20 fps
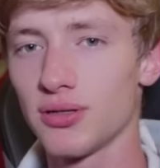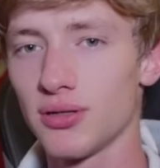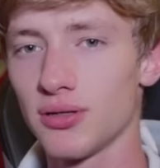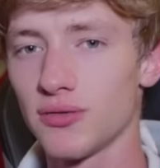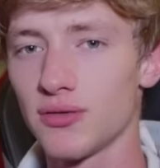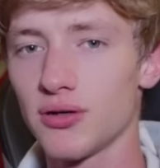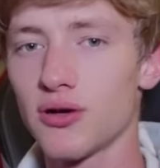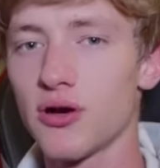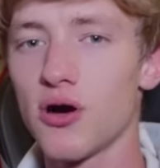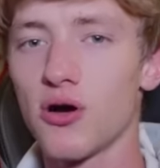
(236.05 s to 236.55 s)

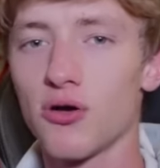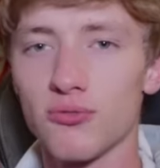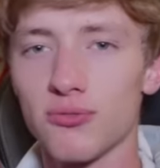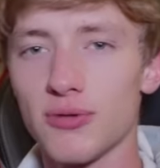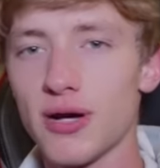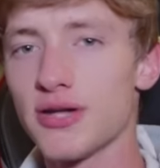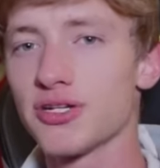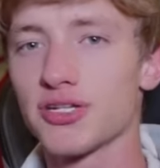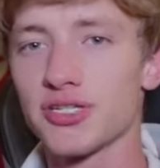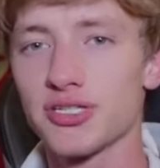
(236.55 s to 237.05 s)
they're all
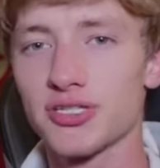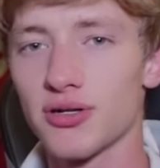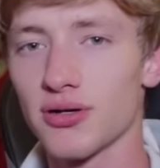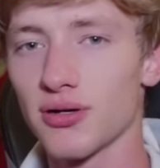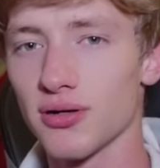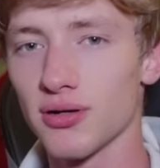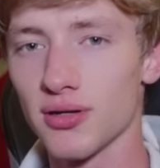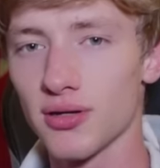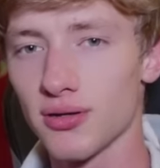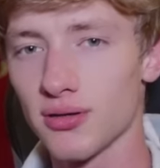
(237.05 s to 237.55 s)

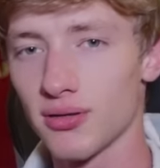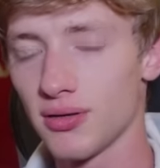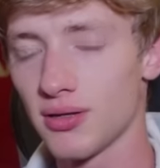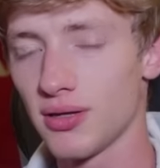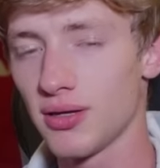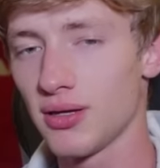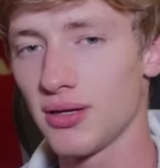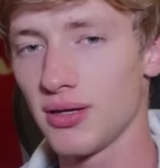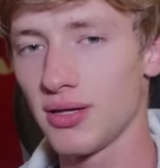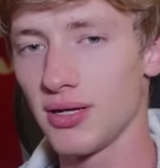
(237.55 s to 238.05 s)
registered
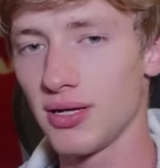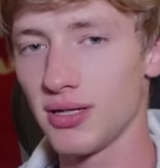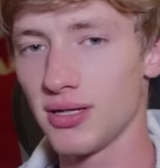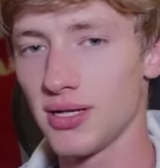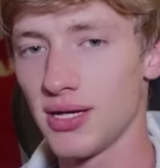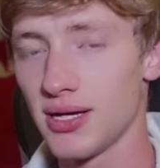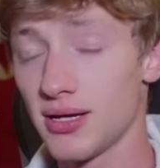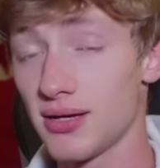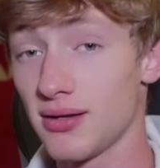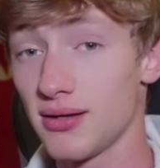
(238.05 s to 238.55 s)
in
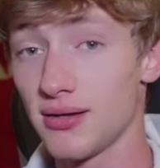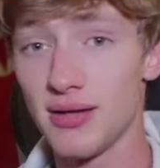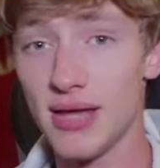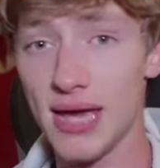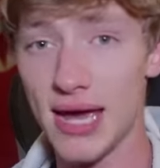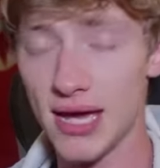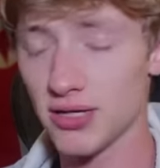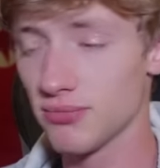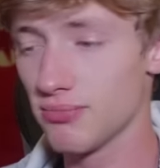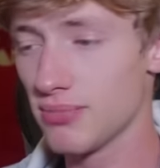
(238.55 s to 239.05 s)
a
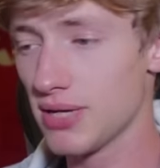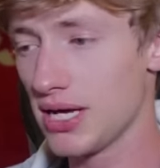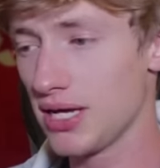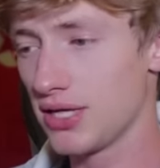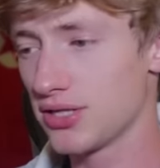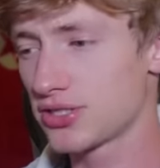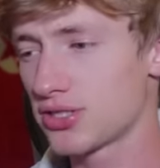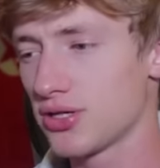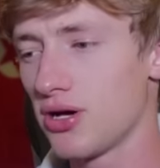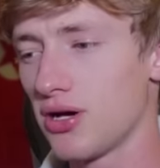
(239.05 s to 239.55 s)

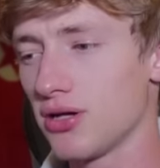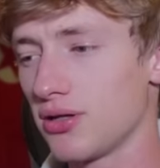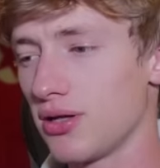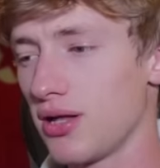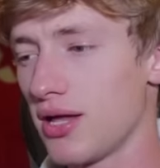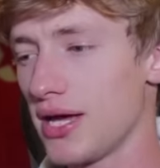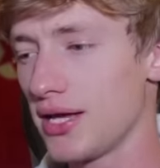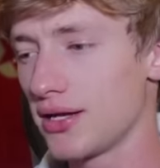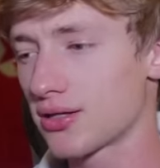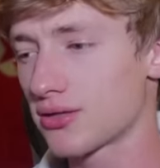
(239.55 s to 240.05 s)
database,
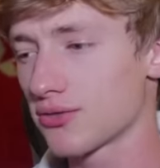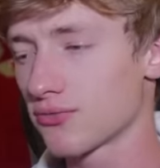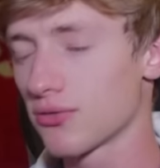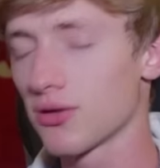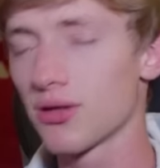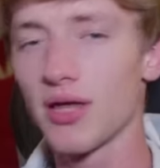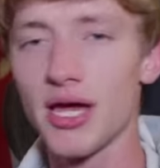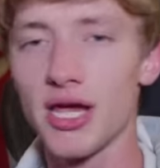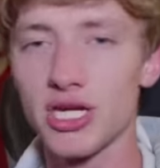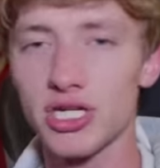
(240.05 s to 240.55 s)
unlike
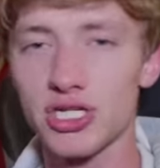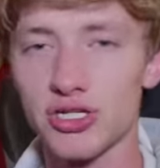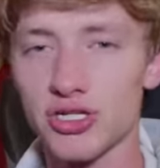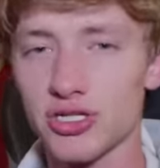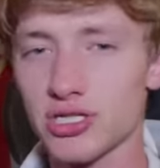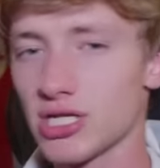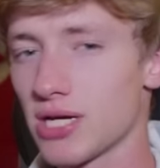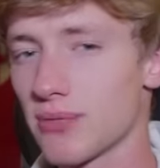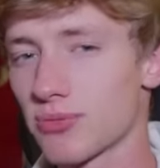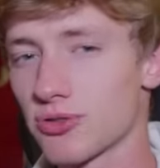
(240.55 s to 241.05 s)

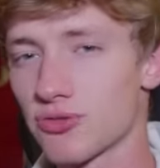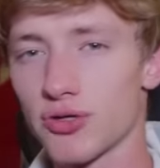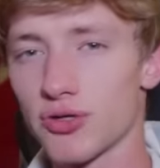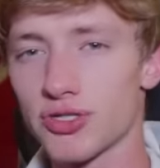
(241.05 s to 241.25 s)
relationships, which are